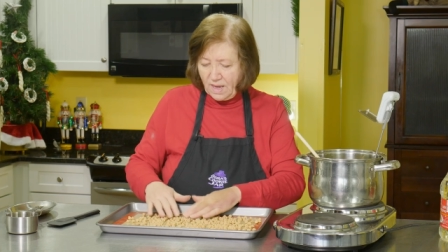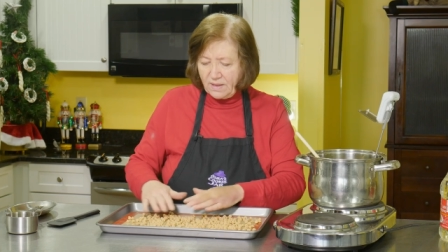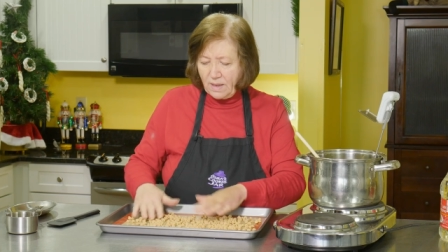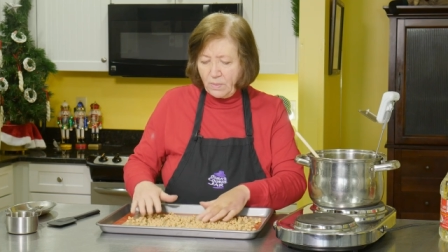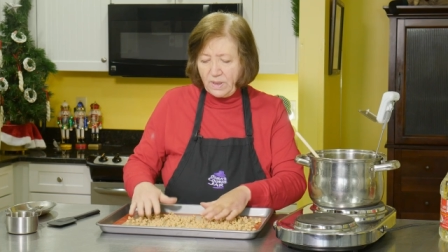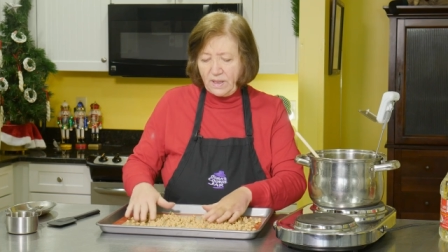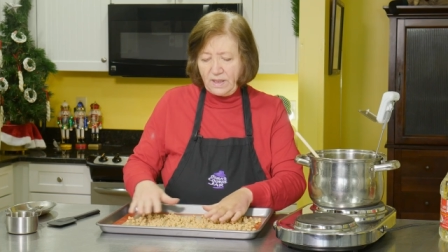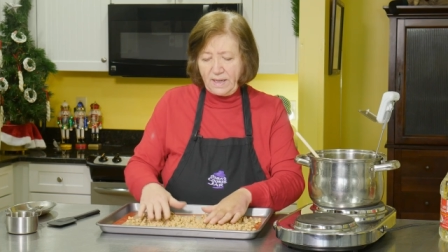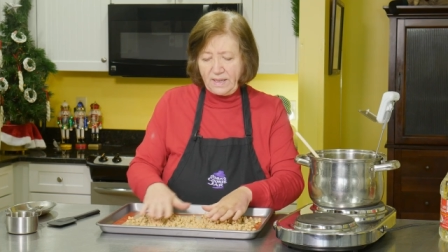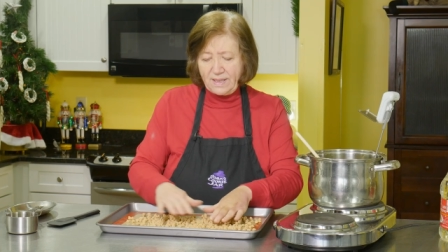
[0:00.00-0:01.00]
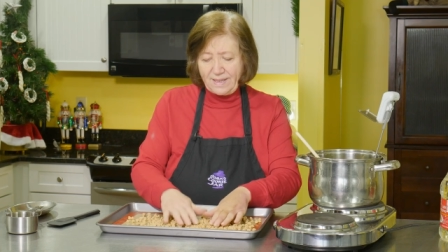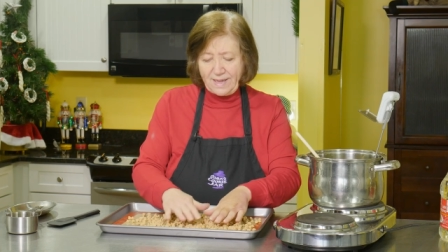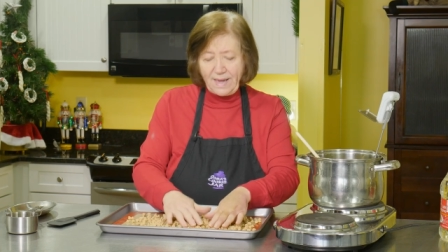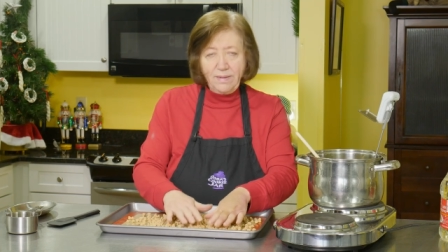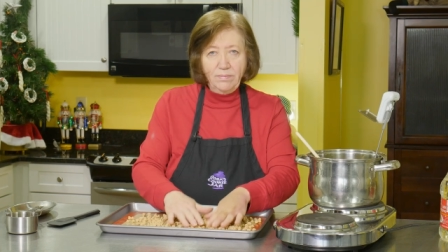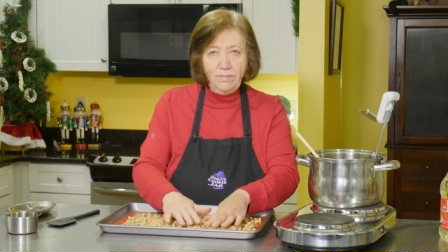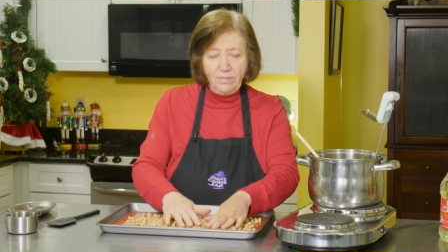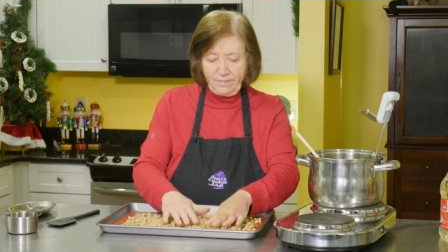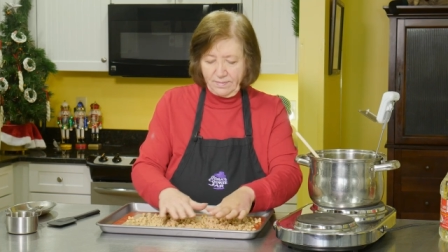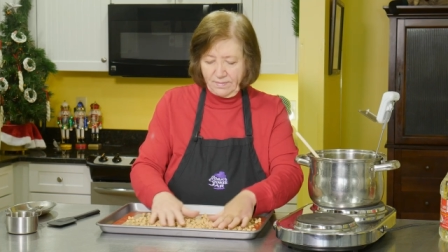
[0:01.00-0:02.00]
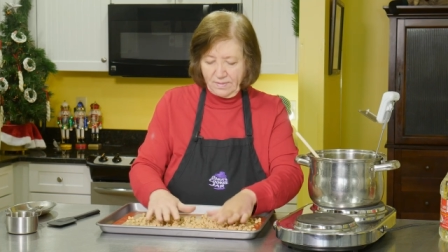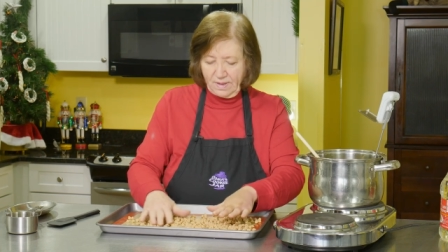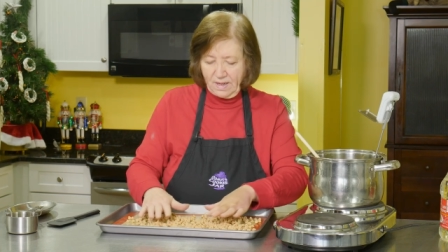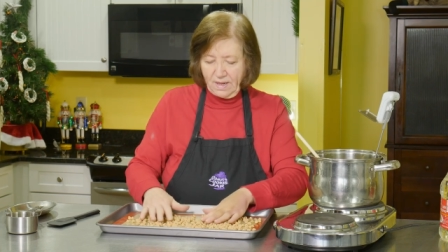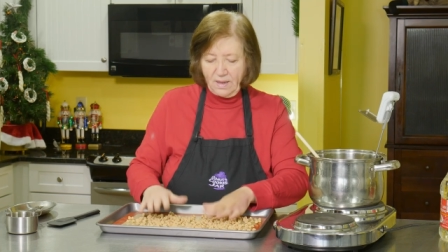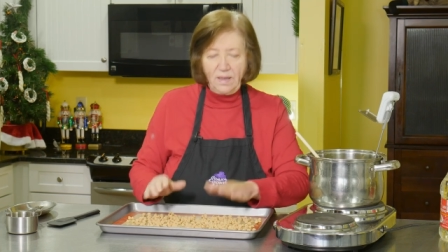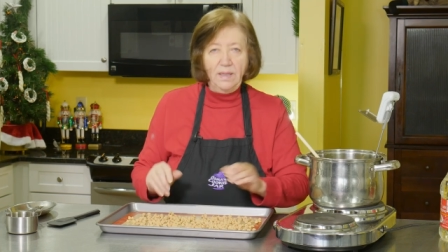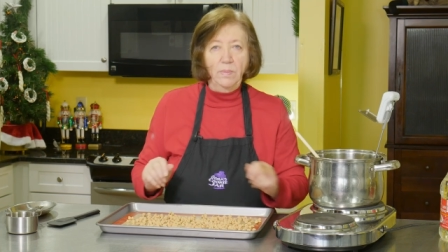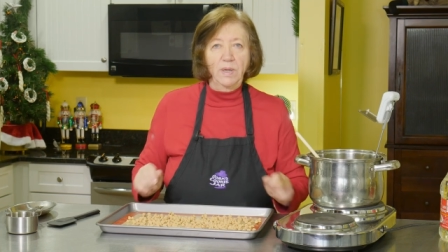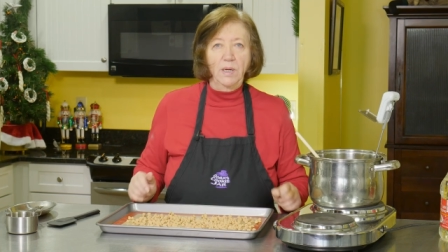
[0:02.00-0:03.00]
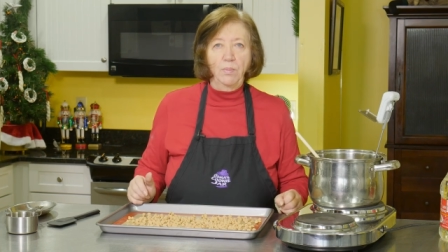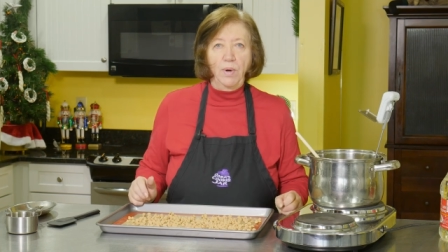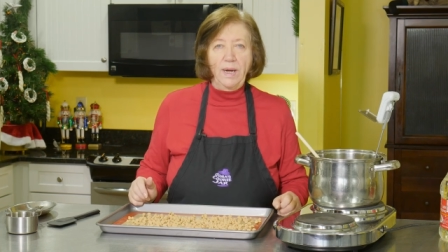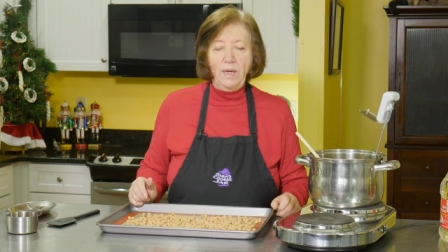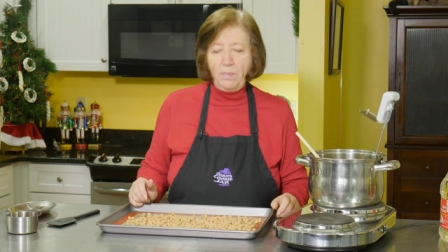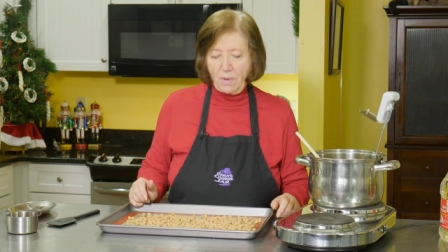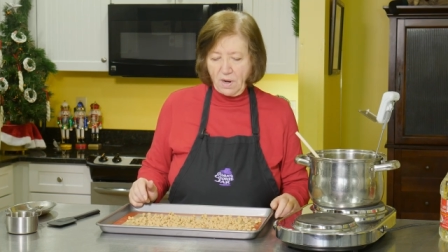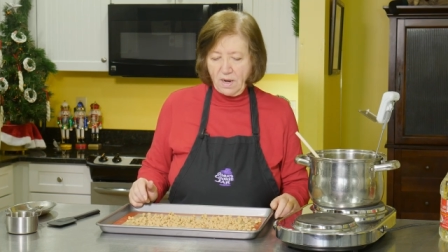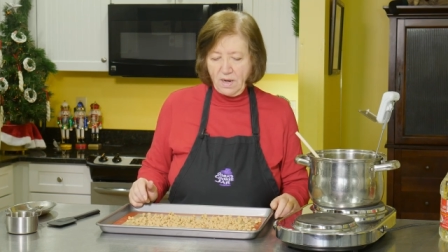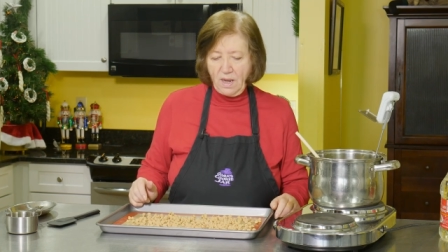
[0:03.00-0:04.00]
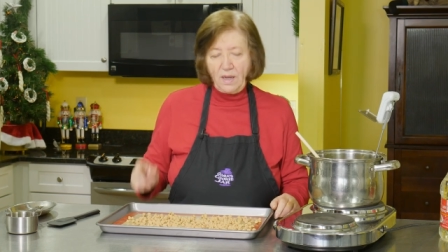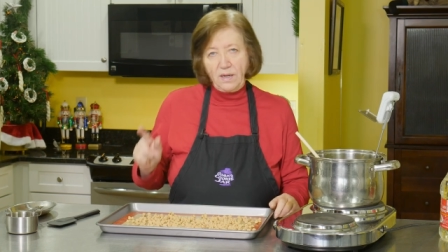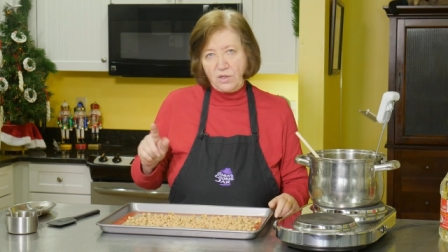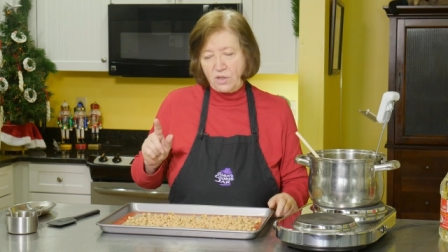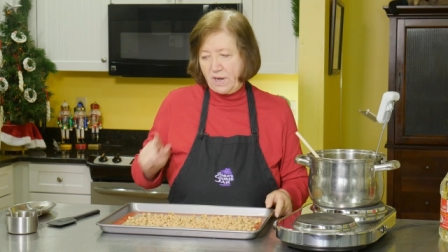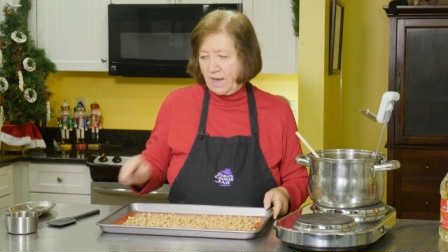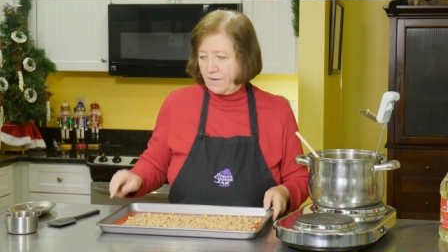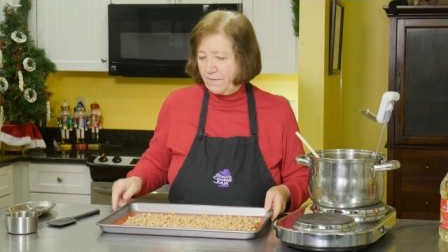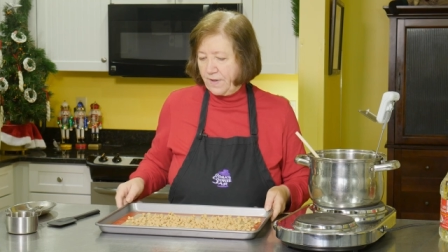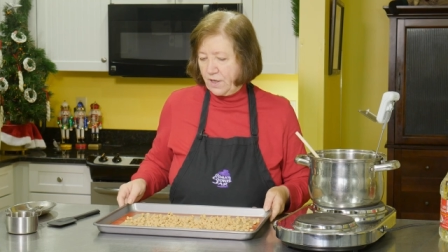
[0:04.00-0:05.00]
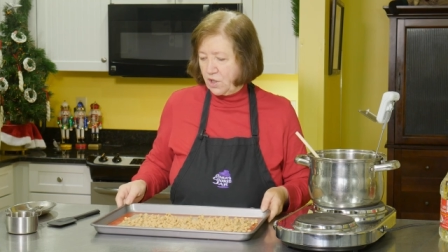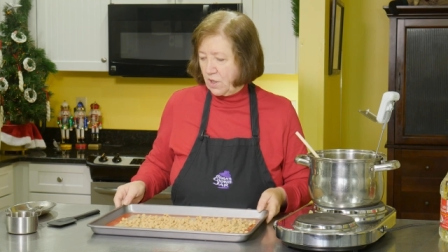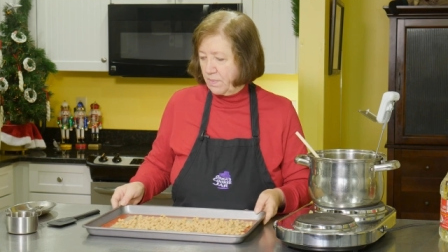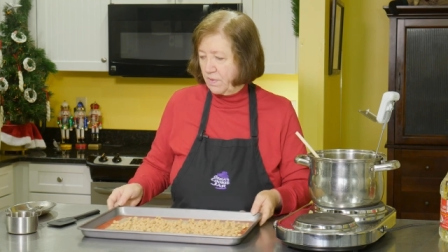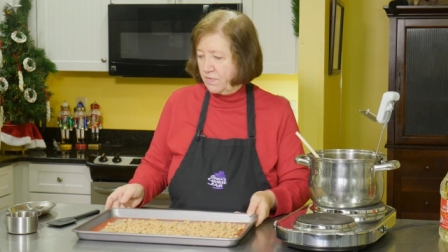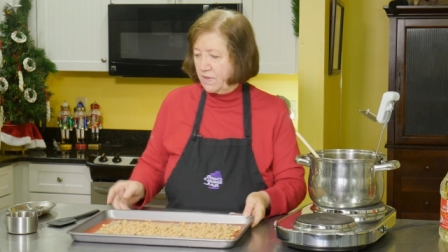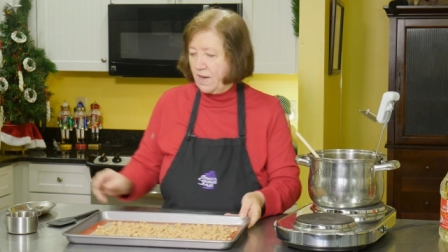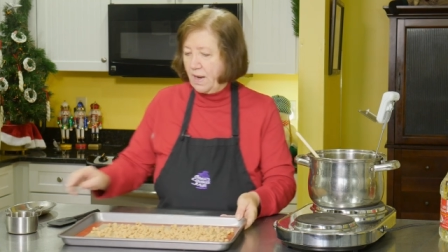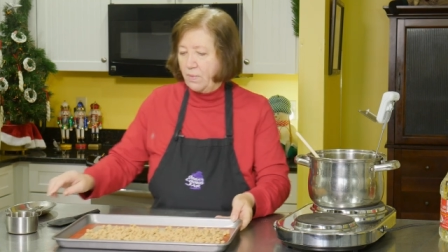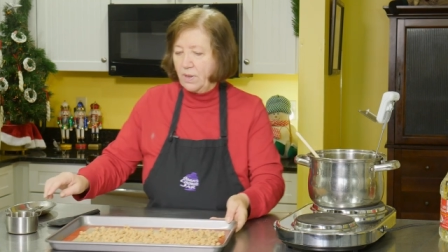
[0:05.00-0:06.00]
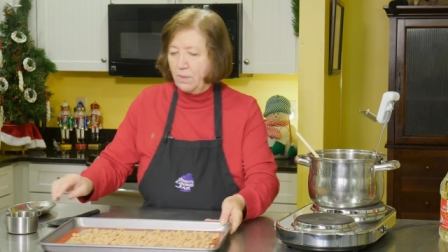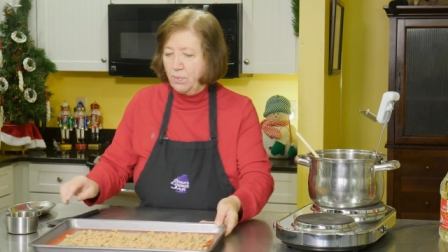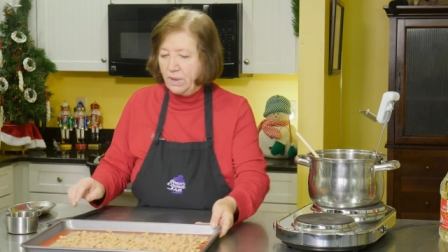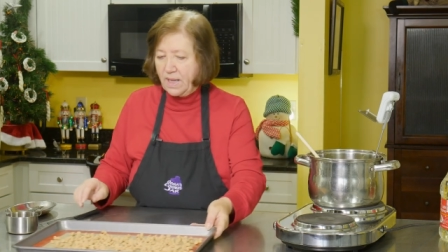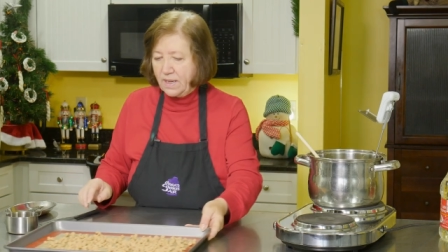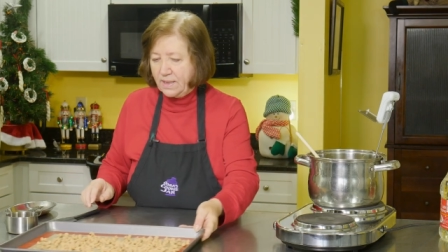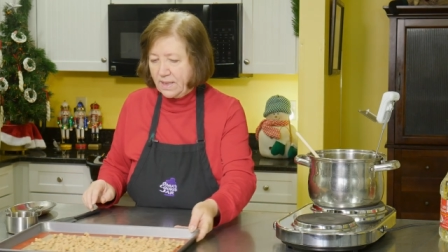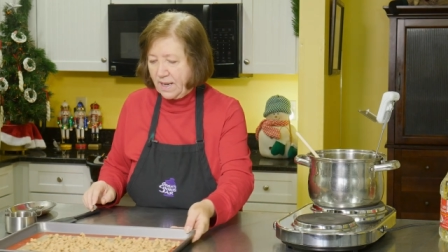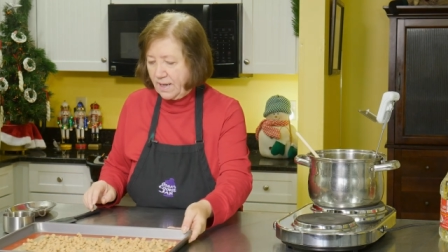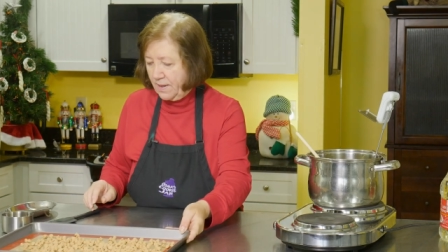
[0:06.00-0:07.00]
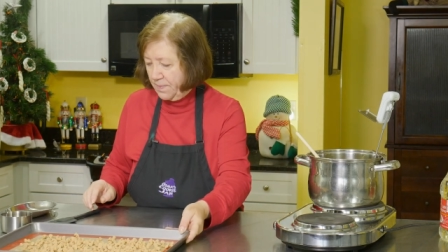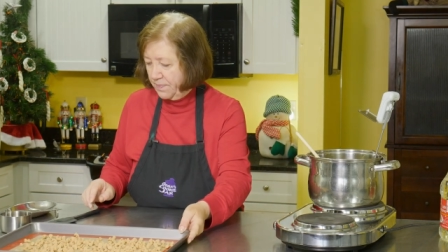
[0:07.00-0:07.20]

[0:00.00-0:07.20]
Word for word: And then we're going to let it set. And then we're going to break it apart. And I'll show you how to finish it. But for now, we're going to put that aside.